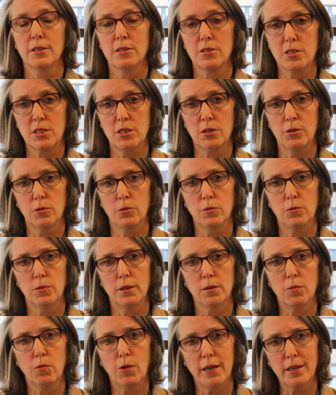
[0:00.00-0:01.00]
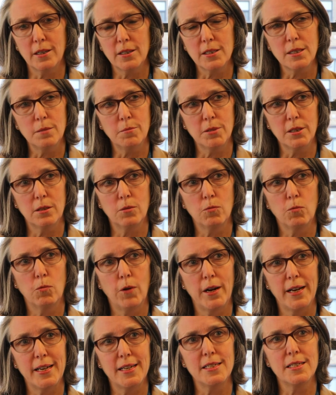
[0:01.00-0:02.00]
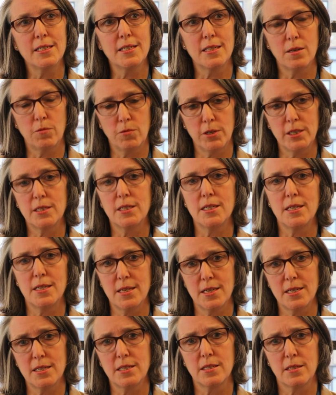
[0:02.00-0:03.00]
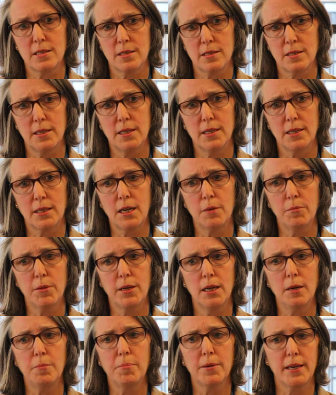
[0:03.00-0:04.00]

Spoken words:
So what are some of the ways that we see this coming up?